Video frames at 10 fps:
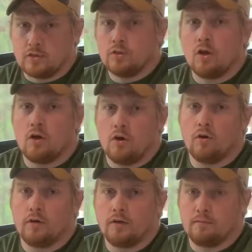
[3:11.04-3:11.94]
not
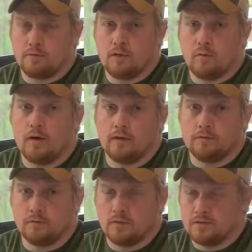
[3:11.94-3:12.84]
already
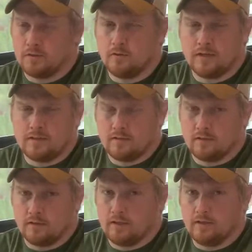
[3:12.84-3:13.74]
pre-wired for one, so don't
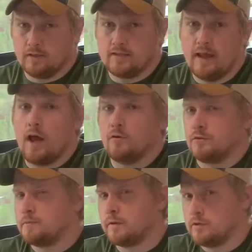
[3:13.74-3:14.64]
necessarily think that's out
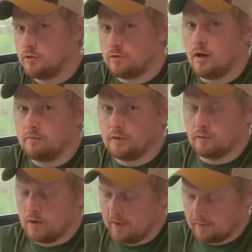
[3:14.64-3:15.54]
just because you're not
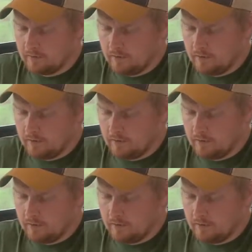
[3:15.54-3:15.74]
pre-wired.